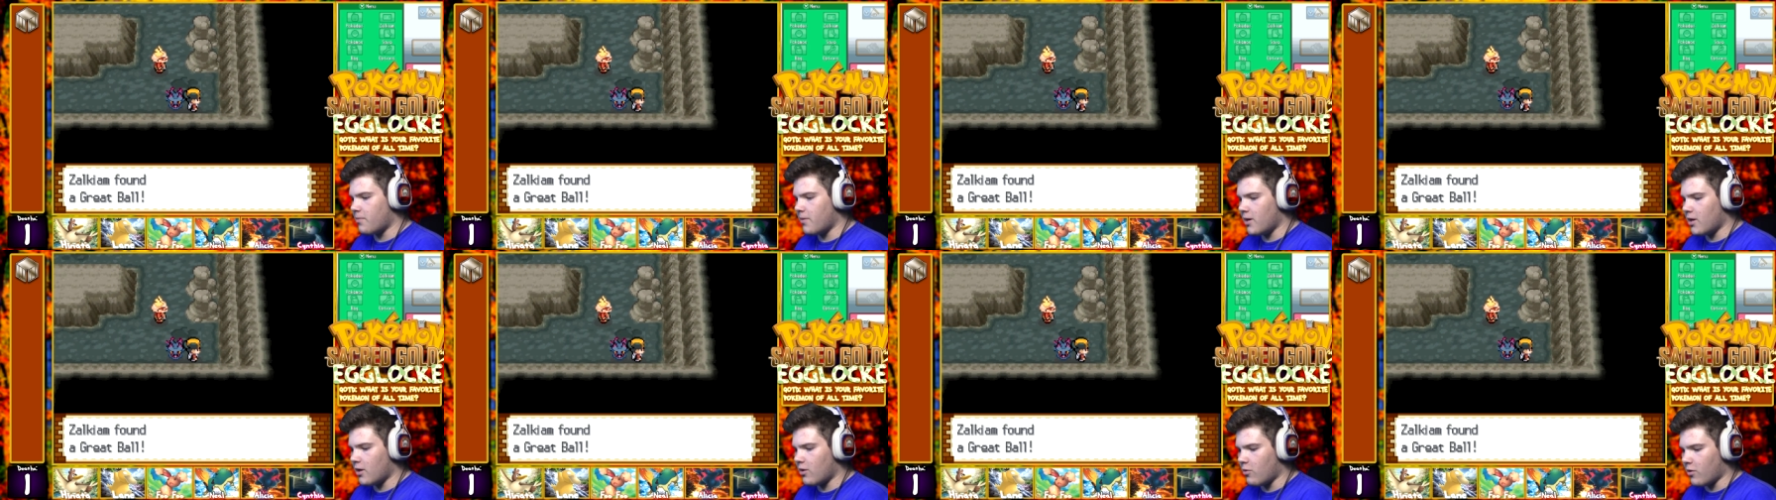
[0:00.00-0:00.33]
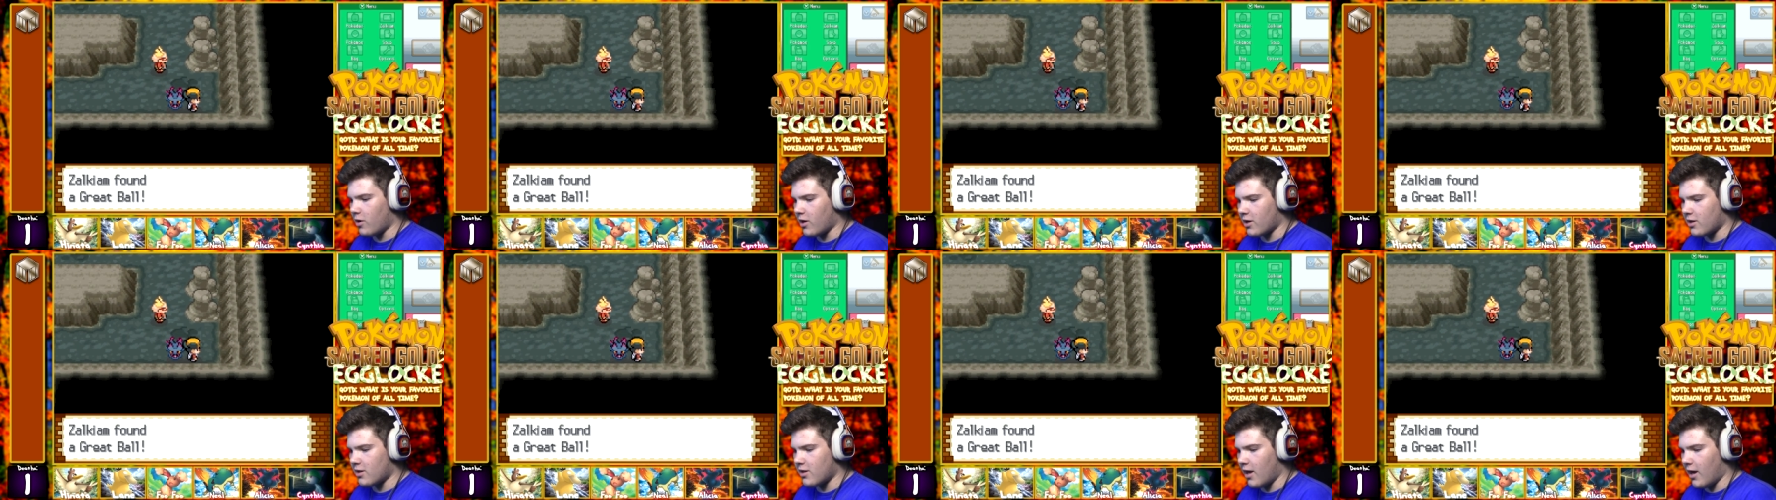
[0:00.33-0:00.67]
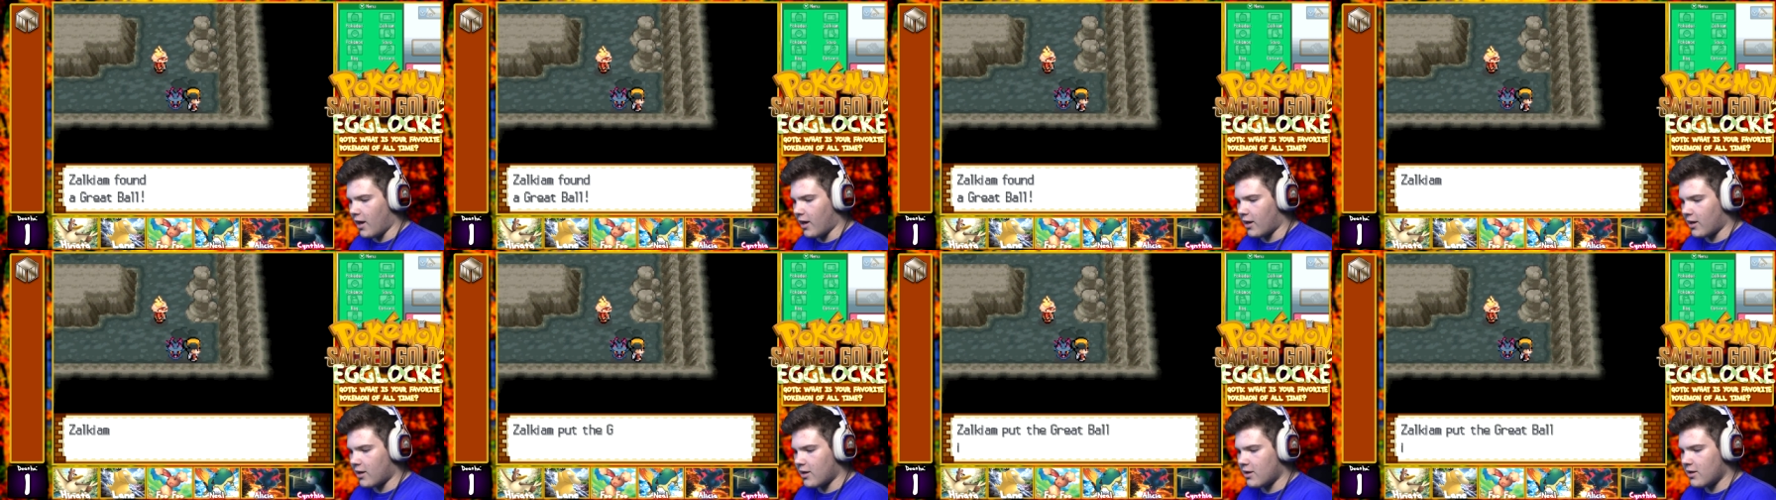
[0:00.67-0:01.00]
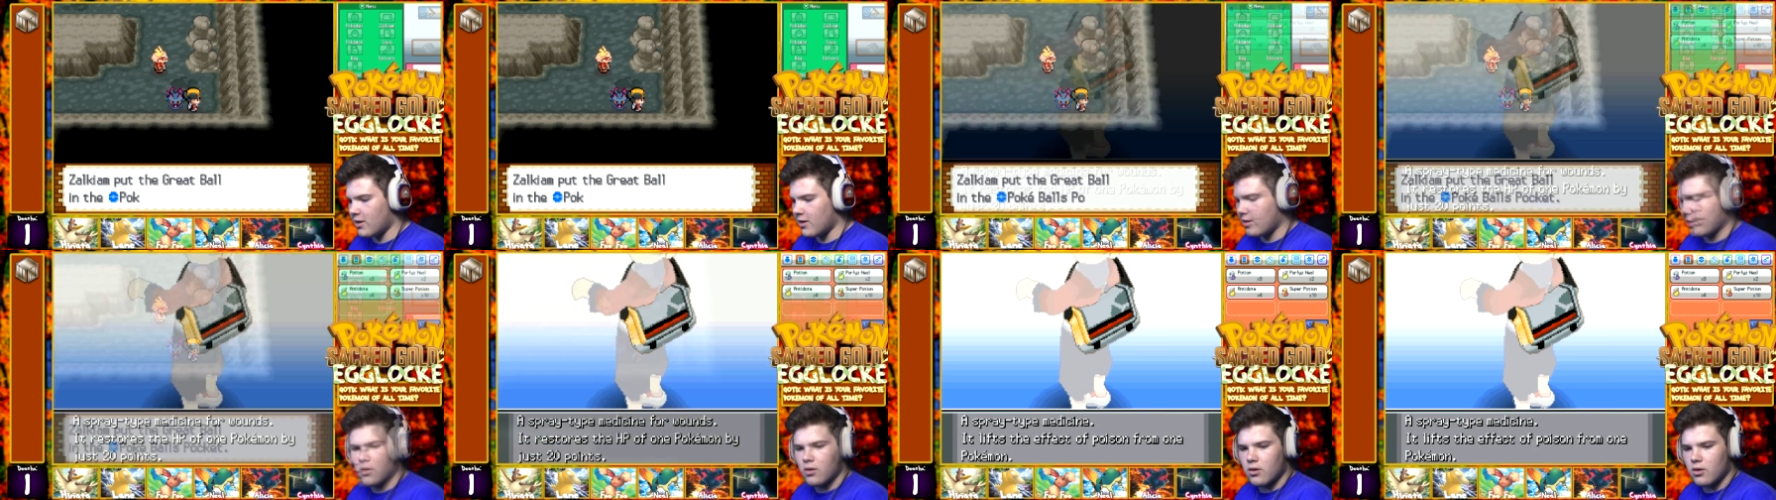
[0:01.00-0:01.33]
Band a Quick Attack.
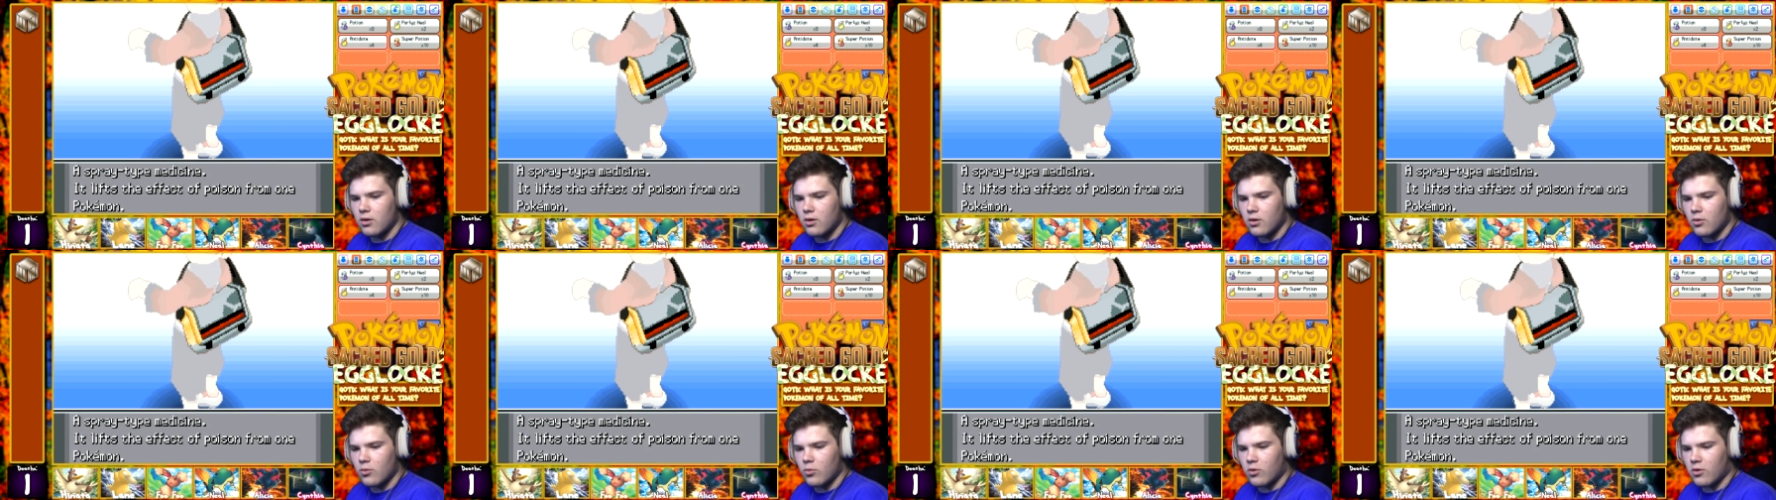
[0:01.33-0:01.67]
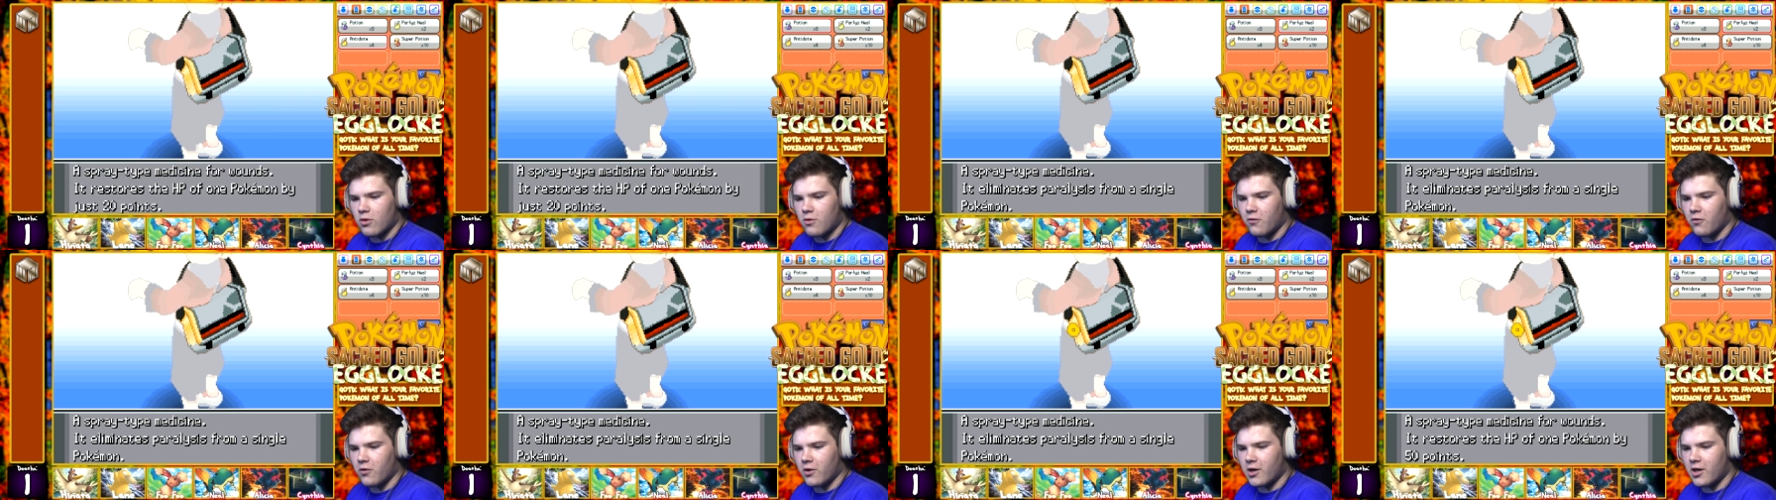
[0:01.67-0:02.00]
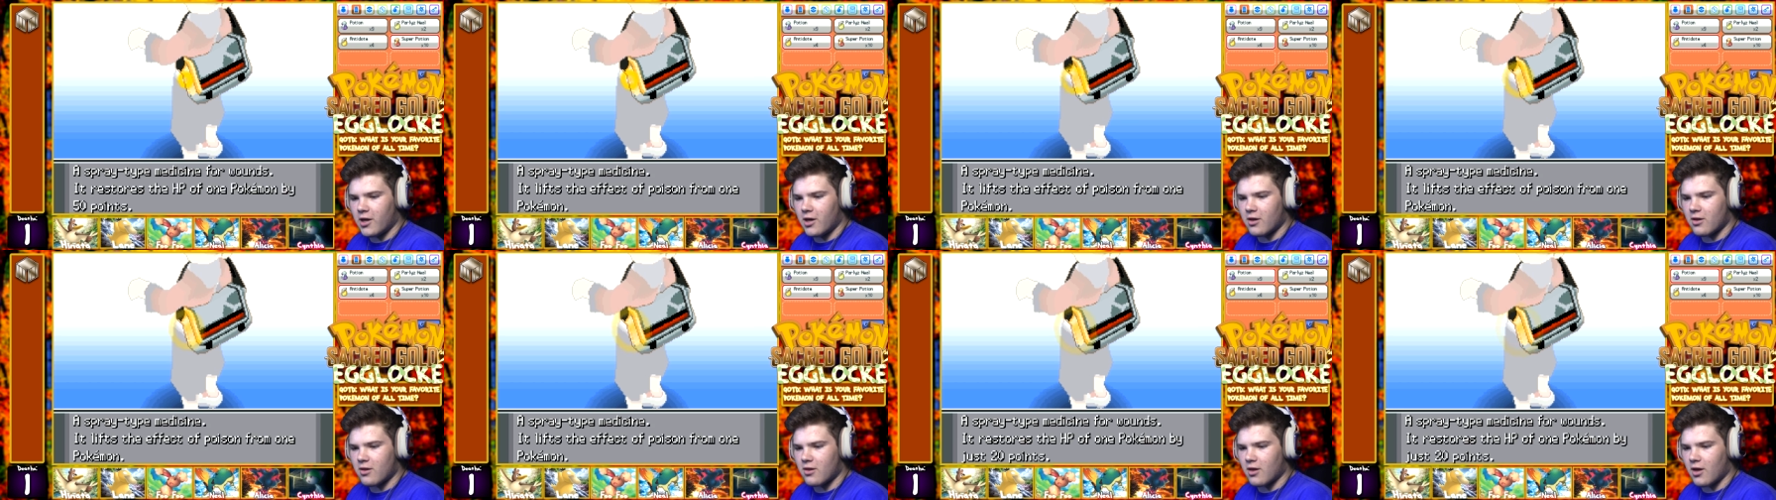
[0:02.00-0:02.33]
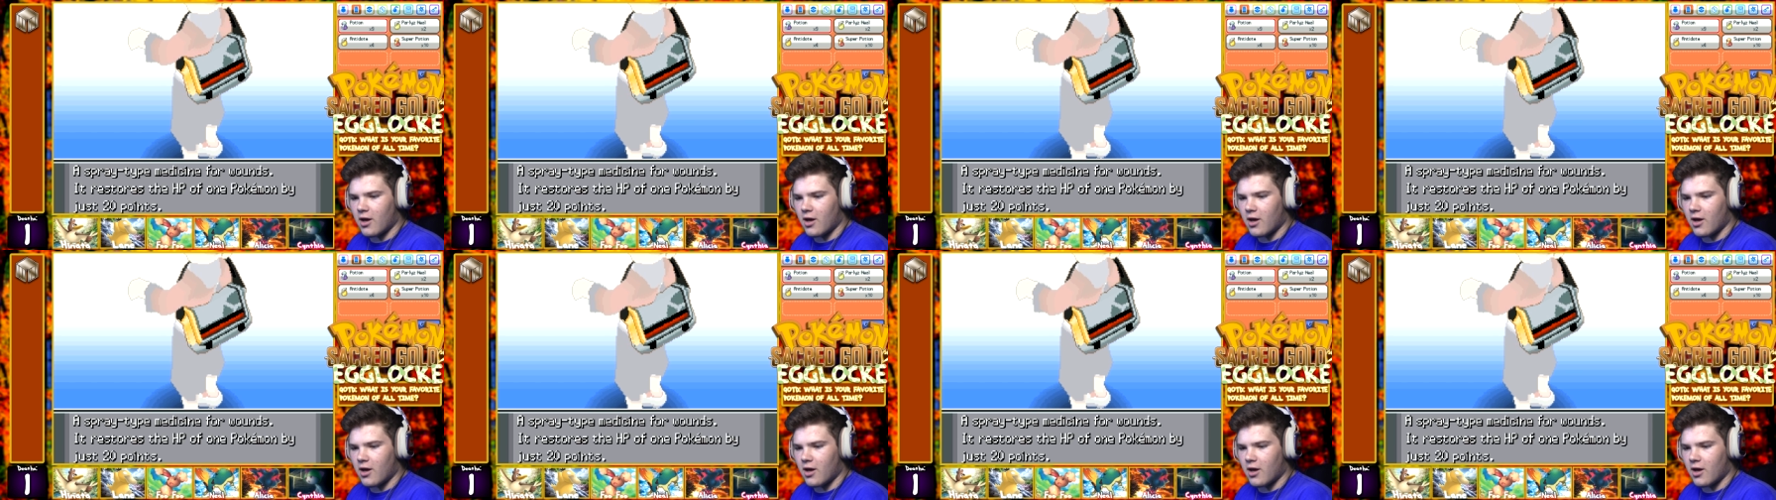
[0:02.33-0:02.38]
What's funny is